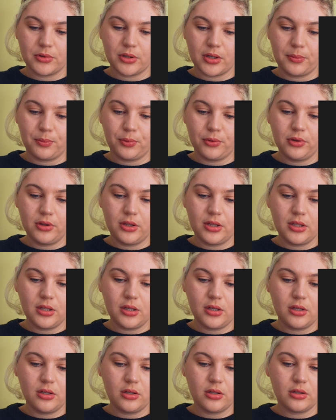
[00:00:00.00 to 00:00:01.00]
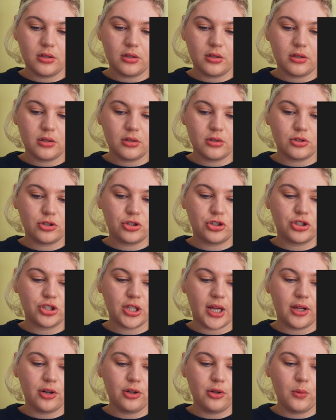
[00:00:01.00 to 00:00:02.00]
So I put the
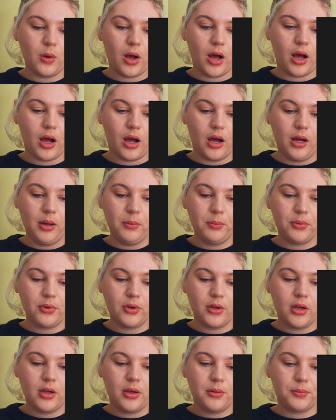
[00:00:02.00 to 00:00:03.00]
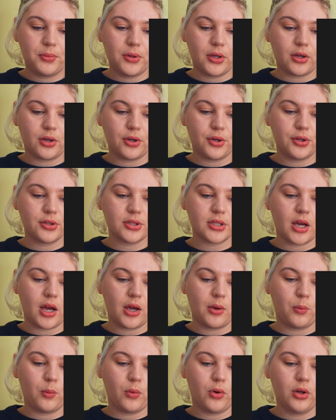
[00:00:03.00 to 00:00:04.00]
shadow up because
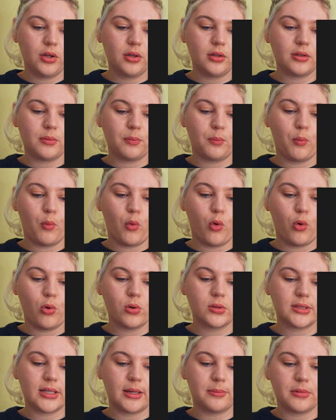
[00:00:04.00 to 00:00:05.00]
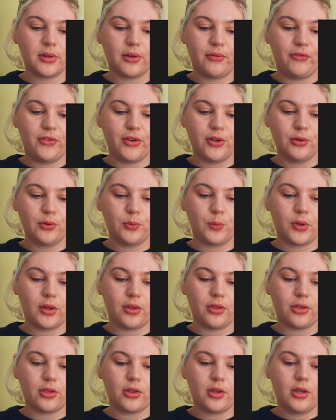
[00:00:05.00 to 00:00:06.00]
I want more depth of field
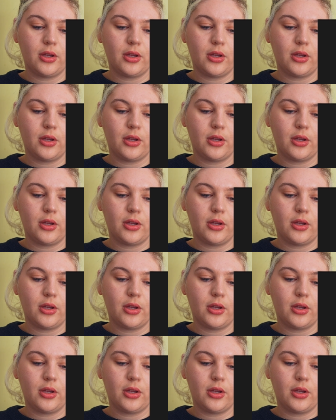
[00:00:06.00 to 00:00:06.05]
with